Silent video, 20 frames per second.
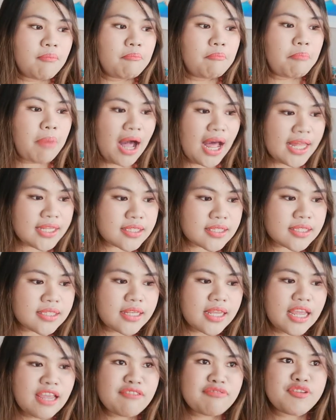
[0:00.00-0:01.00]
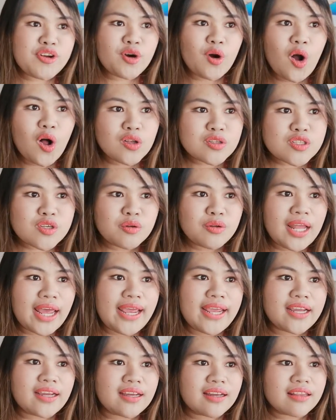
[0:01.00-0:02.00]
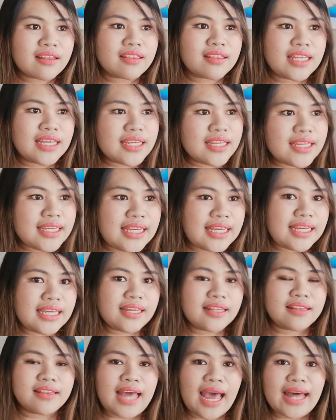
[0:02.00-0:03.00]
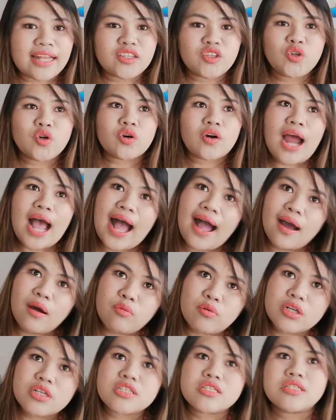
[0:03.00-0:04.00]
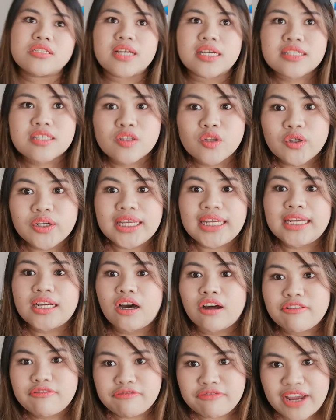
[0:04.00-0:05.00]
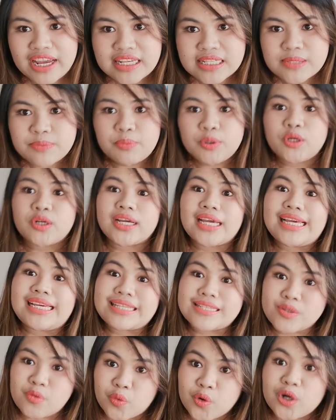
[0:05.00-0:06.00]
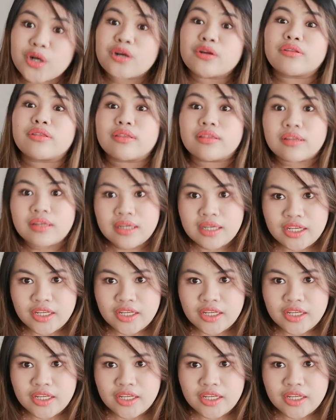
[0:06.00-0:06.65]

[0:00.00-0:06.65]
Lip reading: But if you're also like thinking that your hours just looking on Facebook is worth